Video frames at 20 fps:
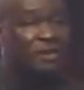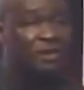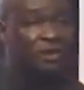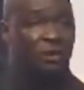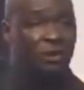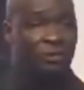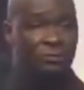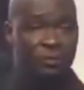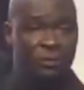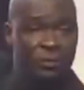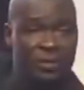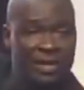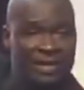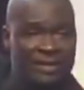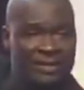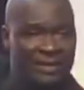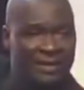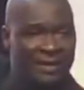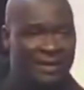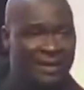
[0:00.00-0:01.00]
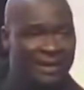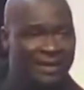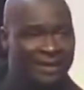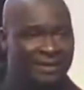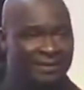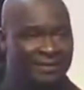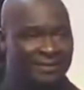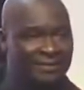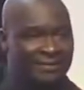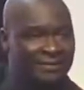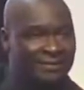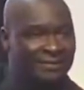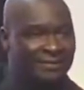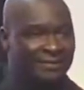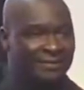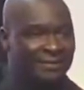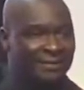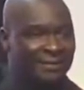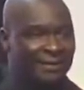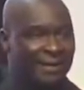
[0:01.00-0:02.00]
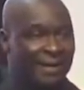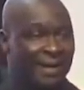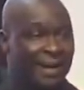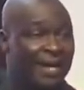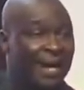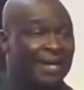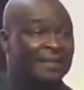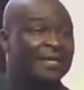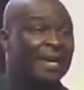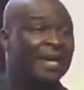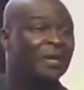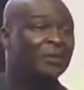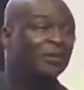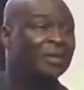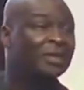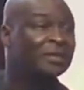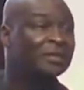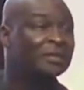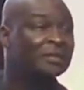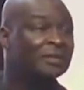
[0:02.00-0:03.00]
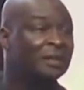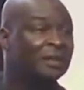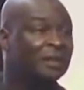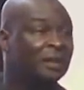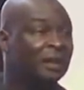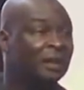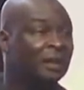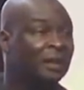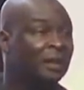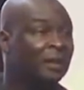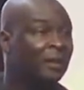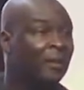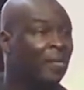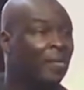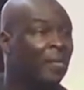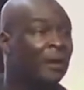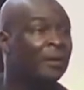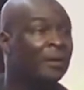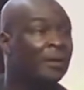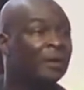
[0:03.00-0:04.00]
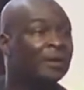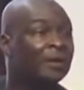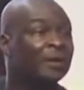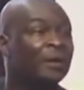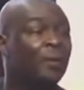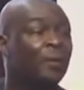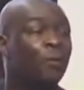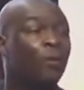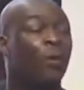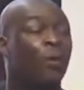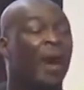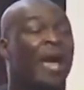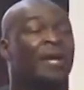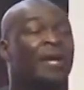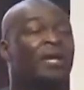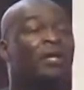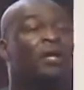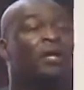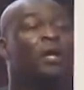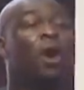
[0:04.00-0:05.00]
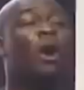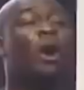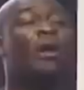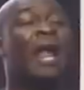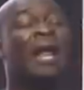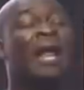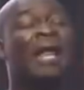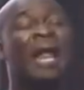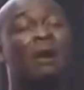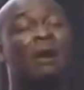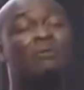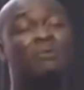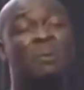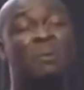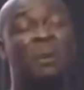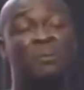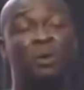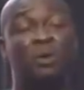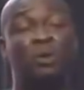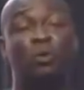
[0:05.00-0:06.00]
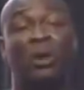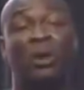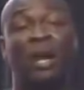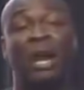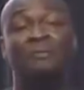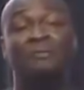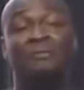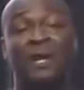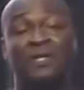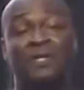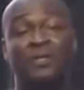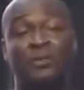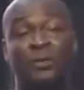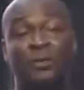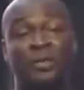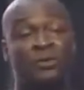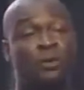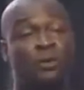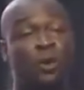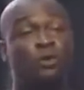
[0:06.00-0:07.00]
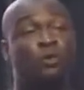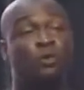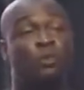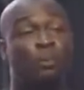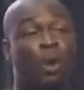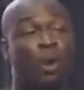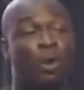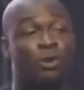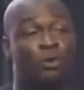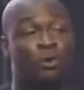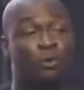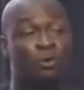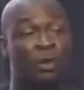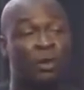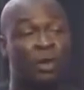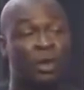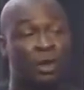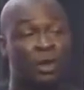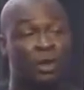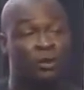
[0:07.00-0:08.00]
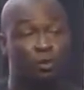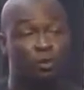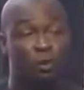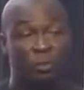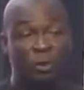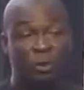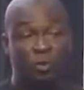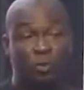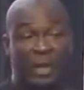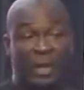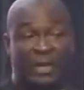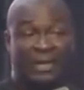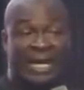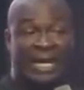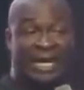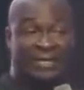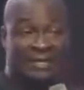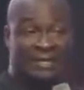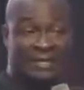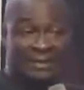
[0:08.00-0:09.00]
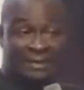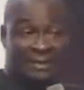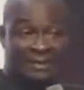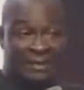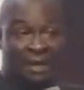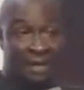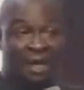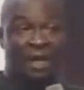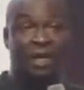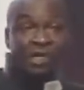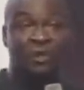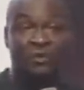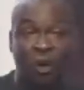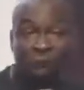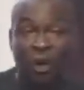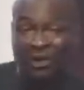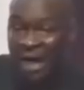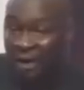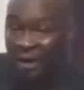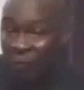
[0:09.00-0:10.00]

version of you yesterday. Can I tell you this? When God allows people to laugh at you, it's not to mock you, is to be witnesses, so